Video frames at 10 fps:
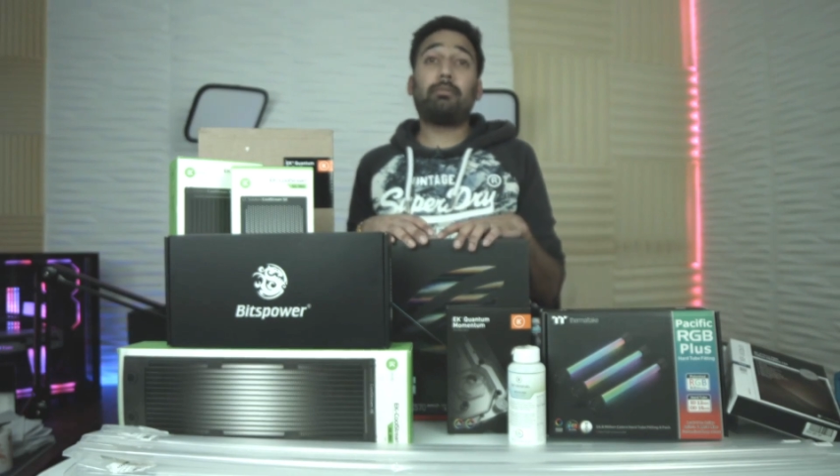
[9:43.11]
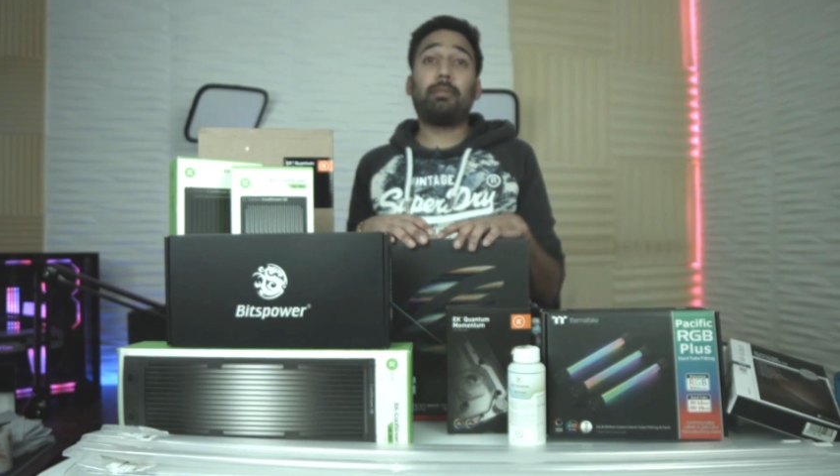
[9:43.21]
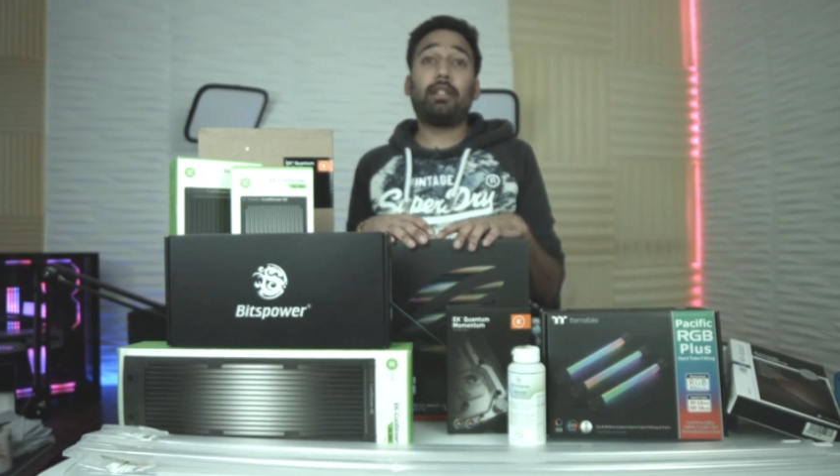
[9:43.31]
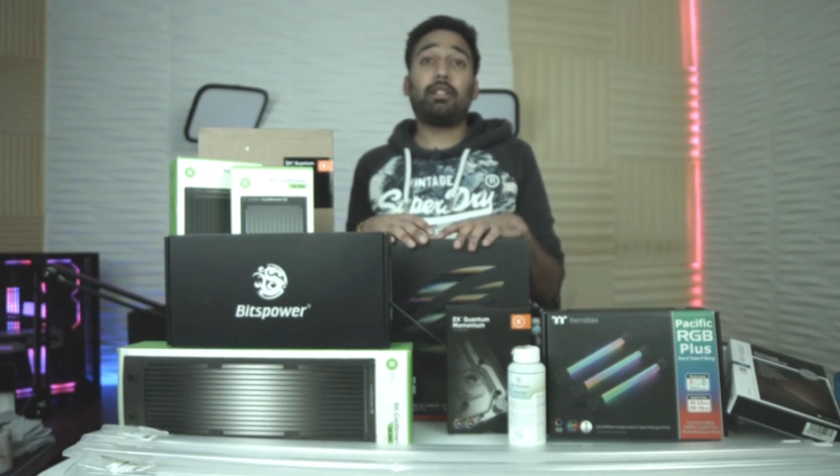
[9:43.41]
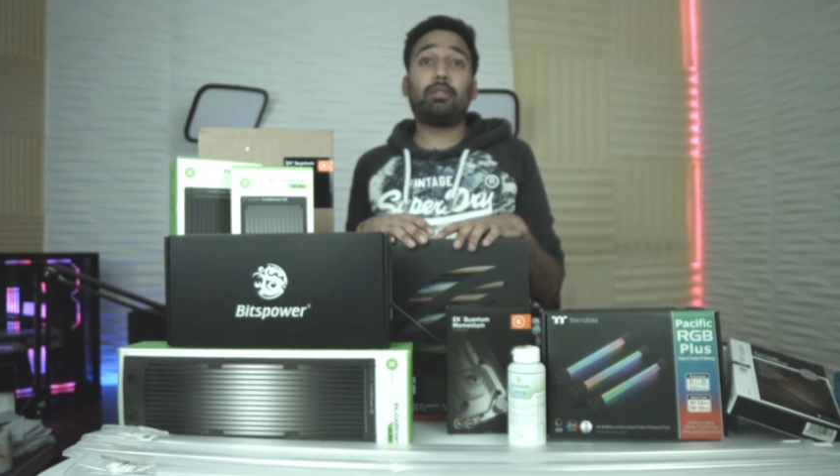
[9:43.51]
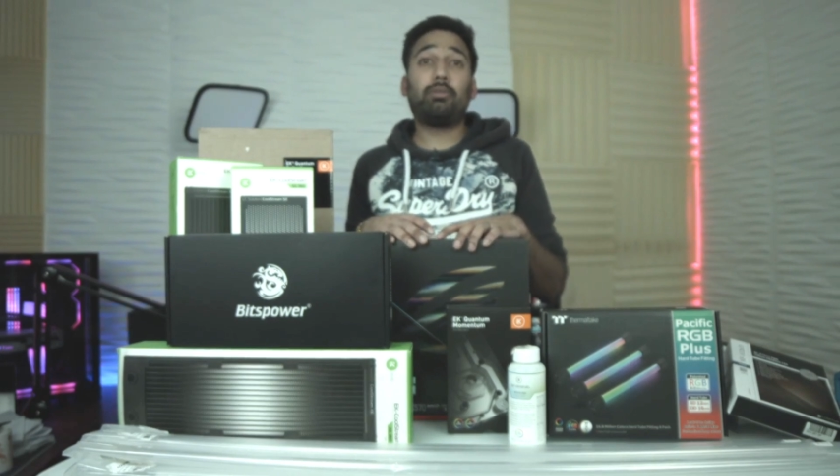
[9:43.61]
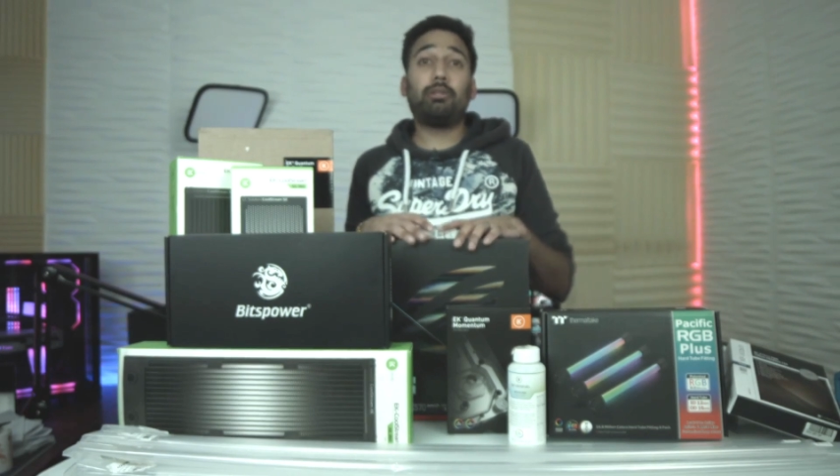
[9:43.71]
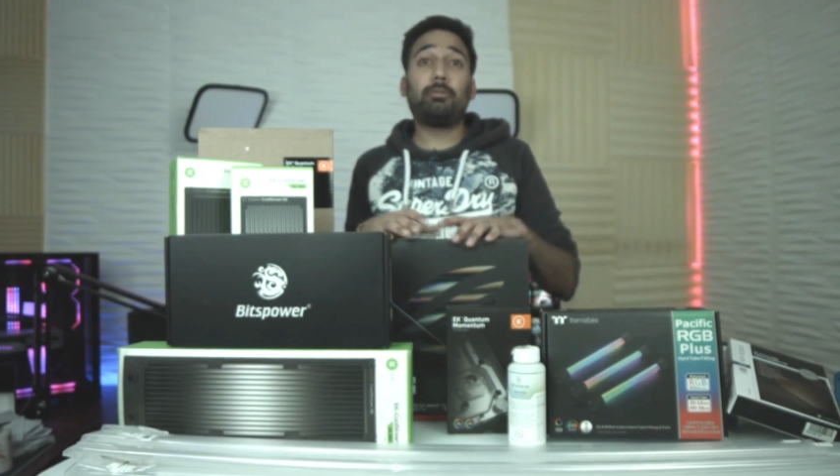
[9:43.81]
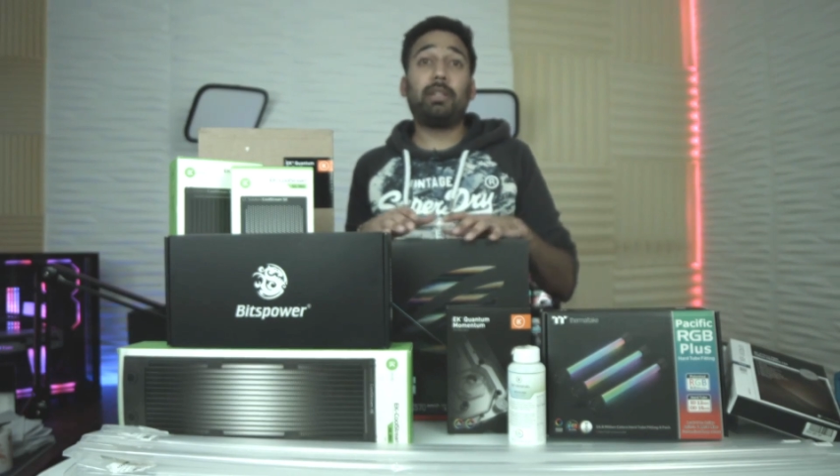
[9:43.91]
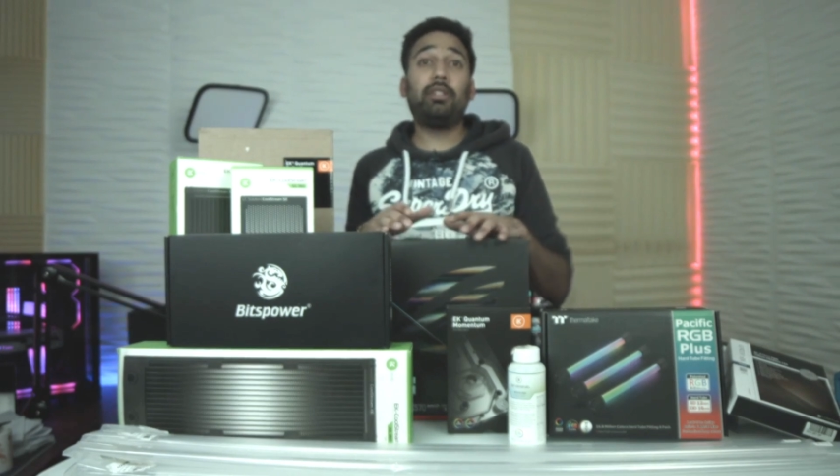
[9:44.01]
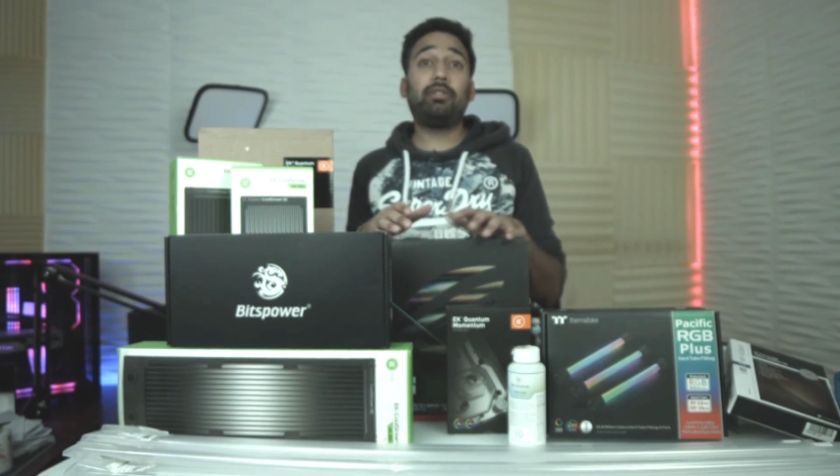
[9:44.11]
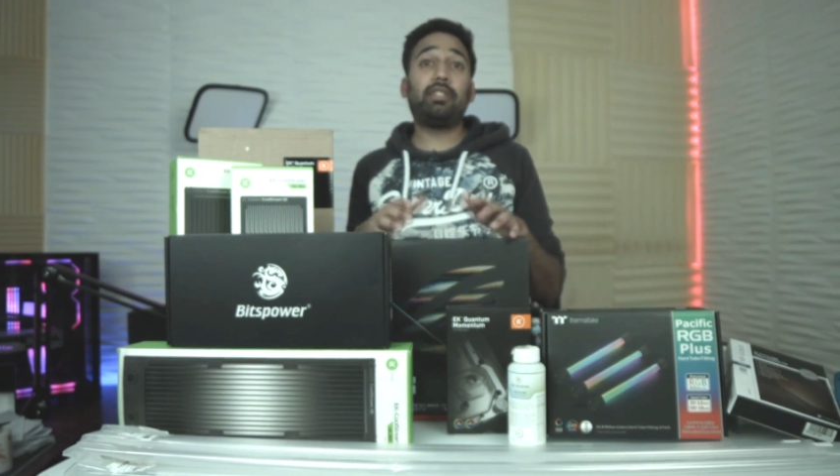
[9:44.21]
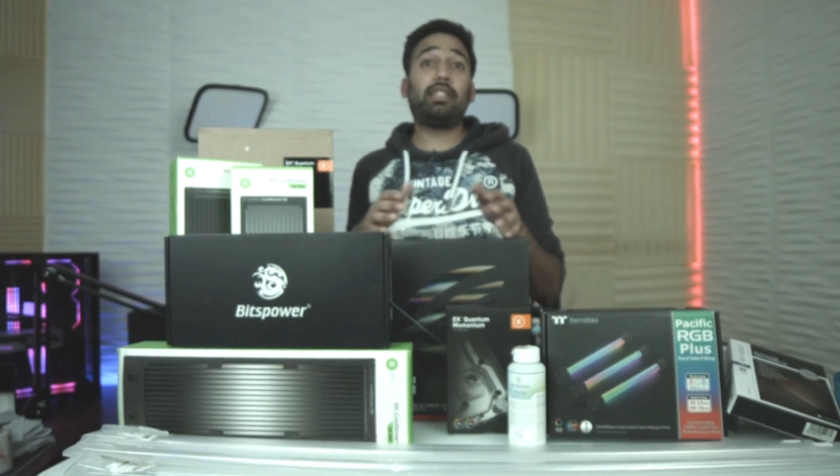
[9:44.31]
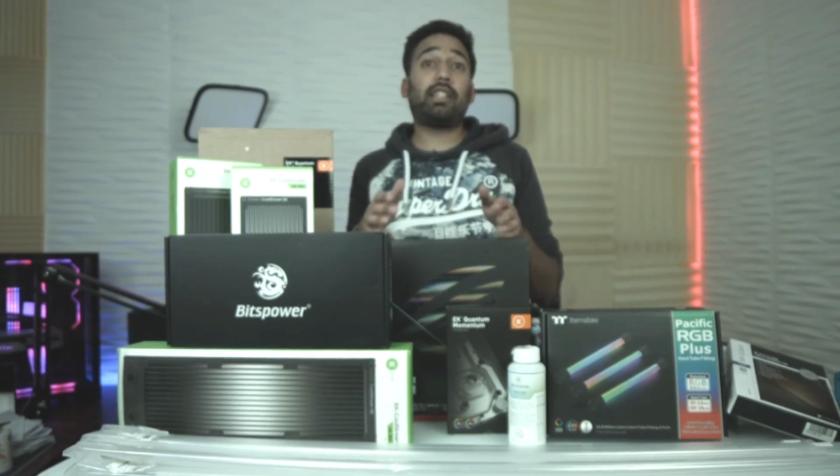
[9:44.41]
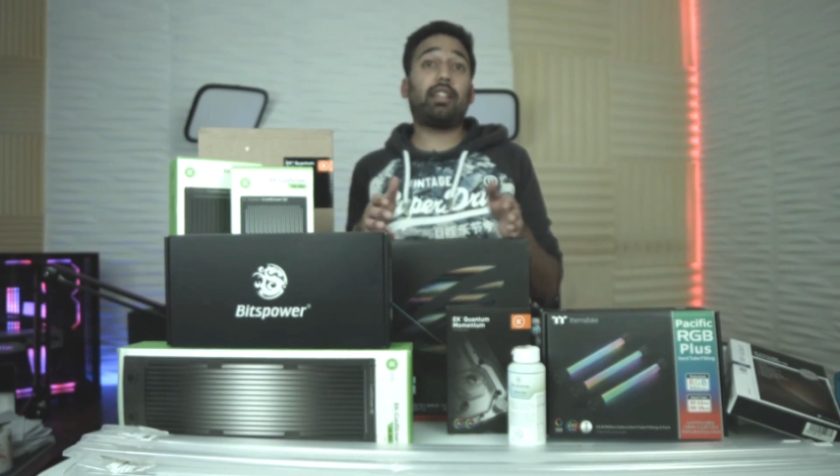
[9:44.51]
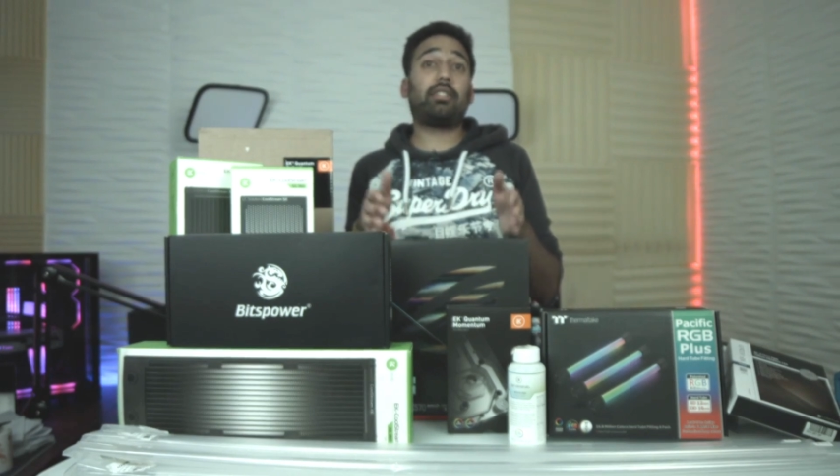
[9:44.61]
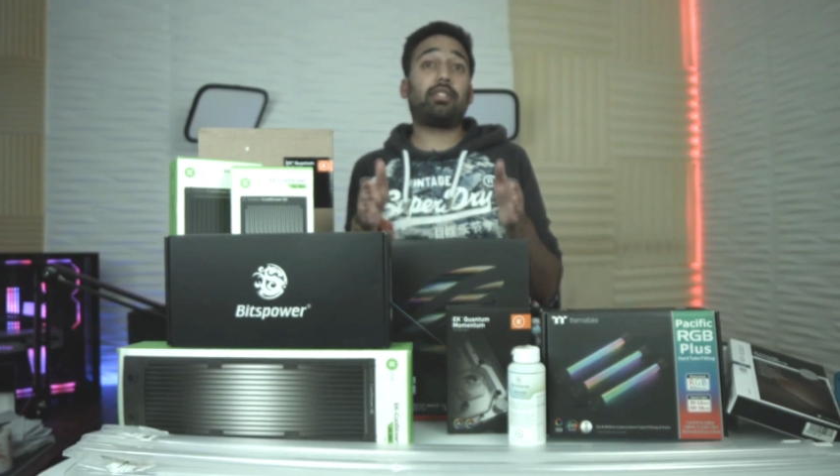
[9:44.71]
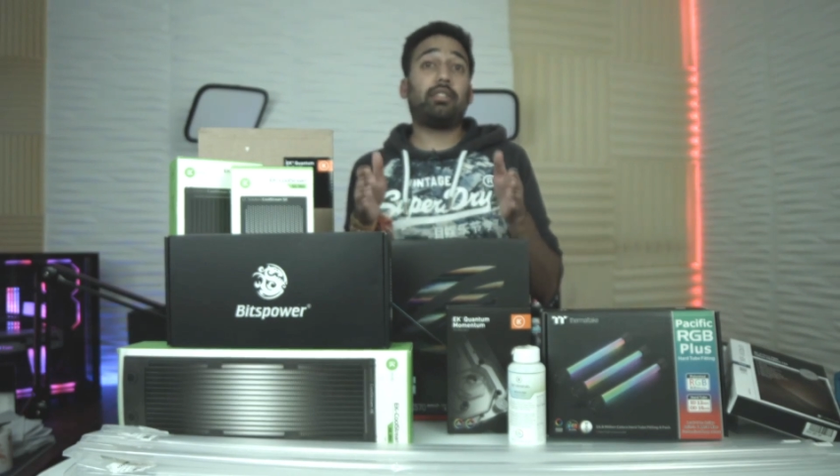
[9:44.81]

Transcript: because we will be using that